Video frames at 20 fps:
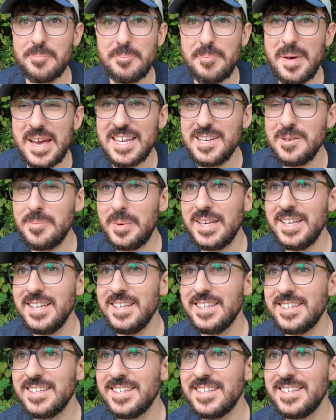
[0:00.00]
Maybe.
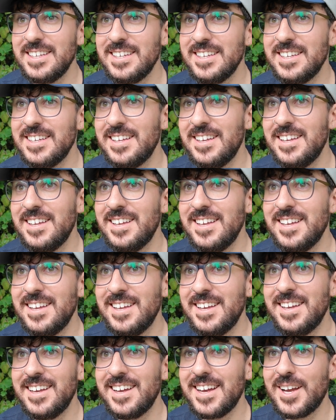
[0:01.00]

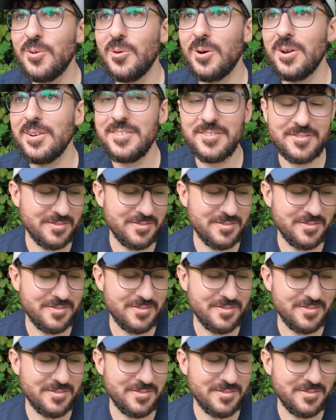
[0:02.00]
Go on.